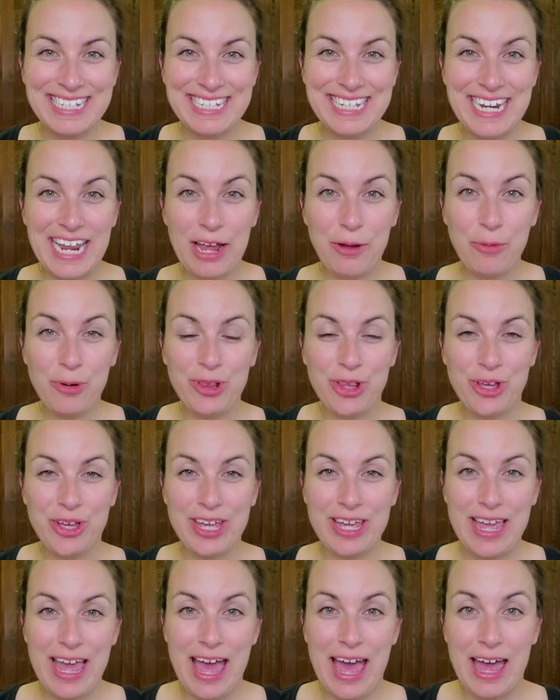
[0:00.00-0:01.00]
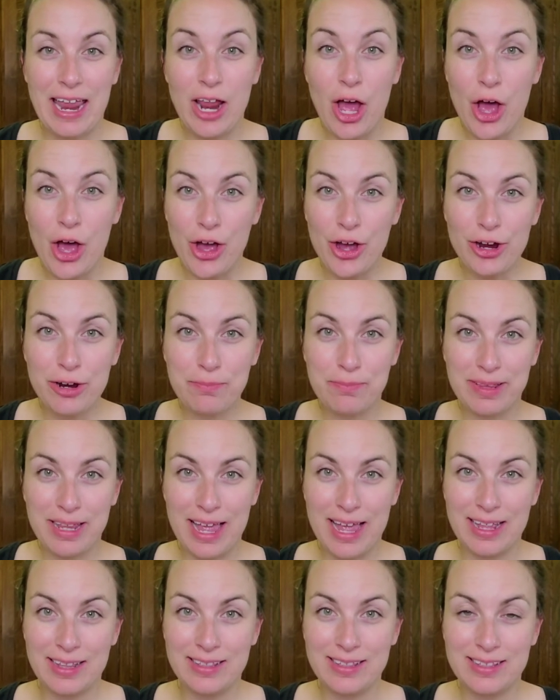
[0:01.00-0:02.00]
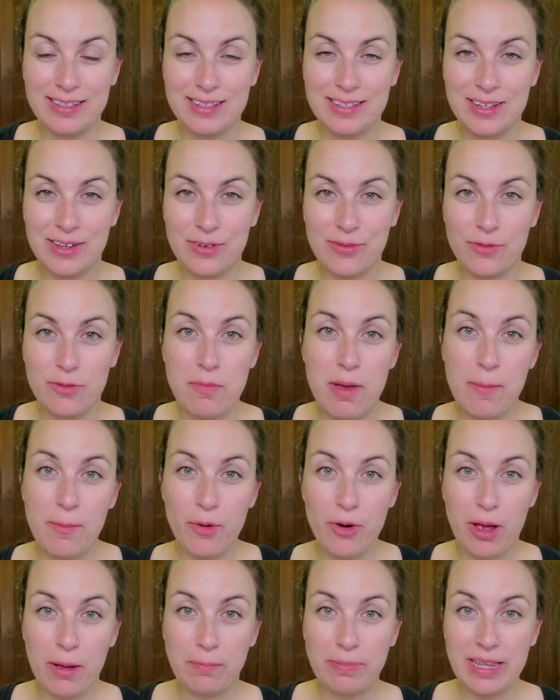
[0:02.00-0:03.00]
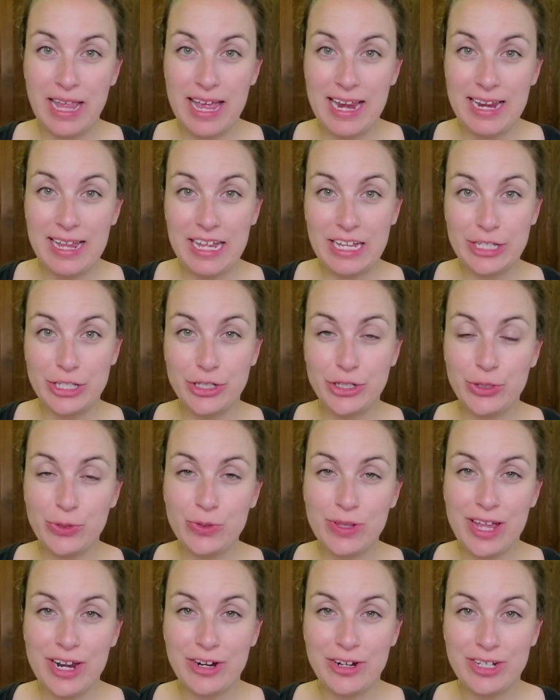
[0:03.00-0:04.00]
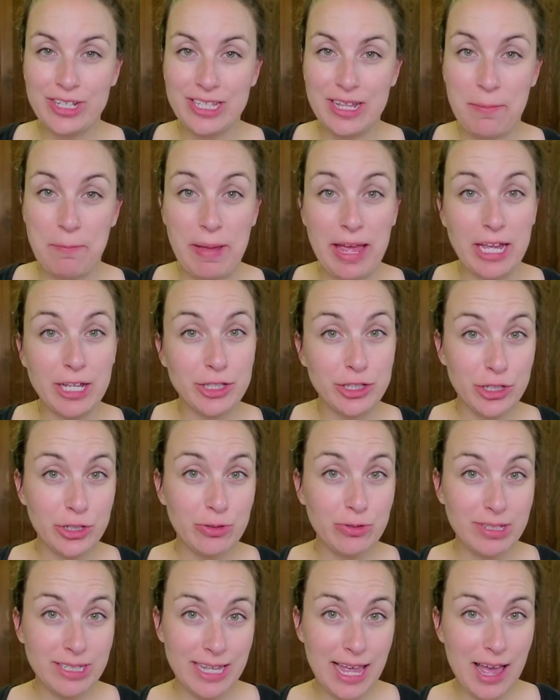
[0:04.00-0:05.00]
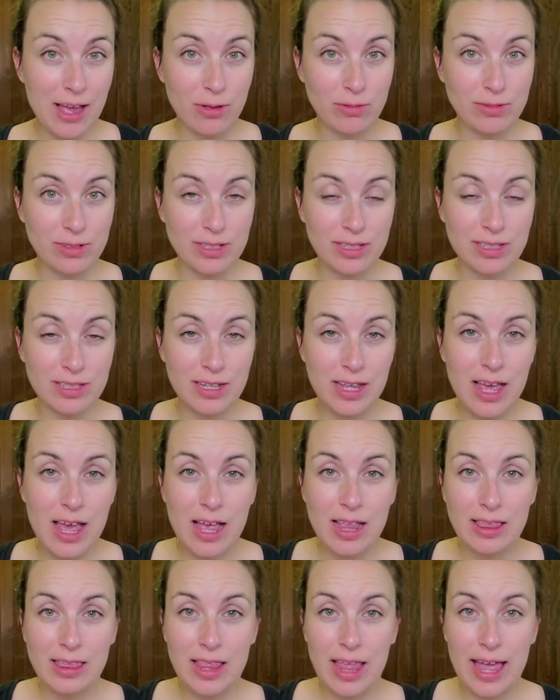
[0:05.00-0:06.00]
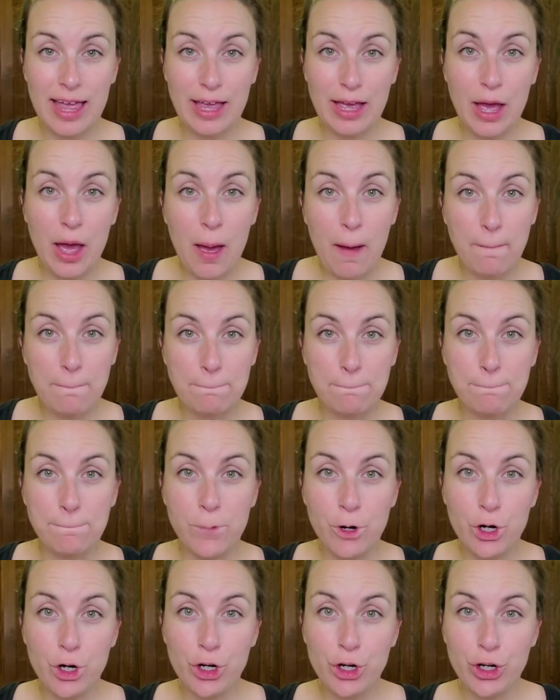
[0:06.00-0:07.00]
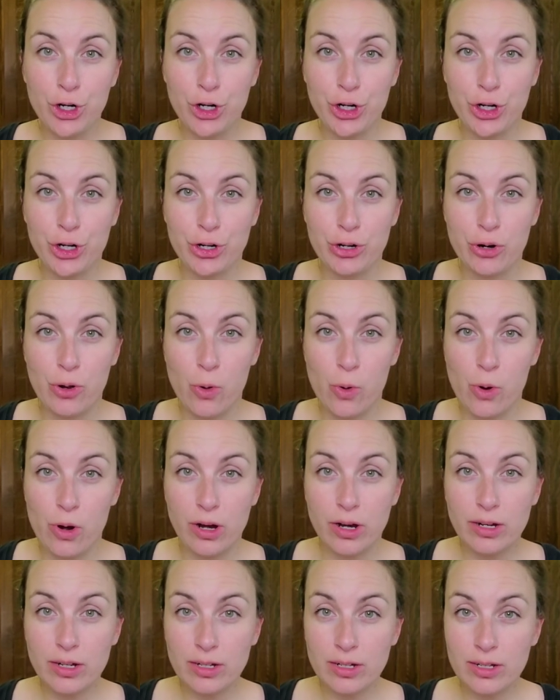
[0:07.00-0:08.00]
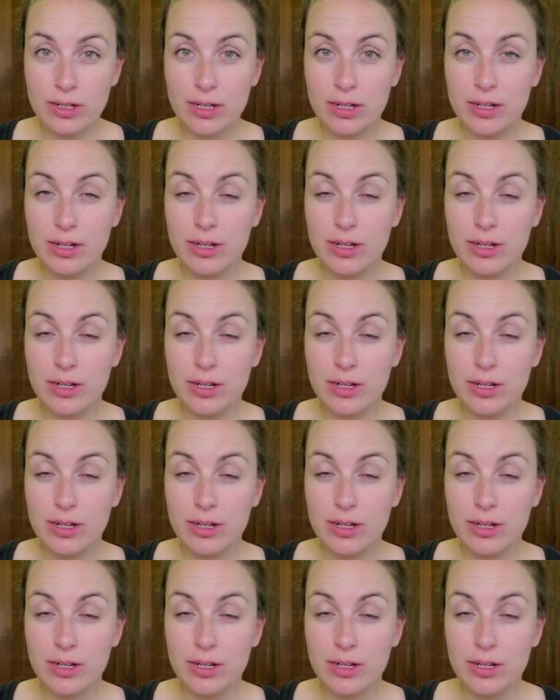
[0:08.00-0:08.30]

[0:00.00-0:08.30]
Today we're looking at R blends. Remember, a blend is two letters that make two sounds, like burr or k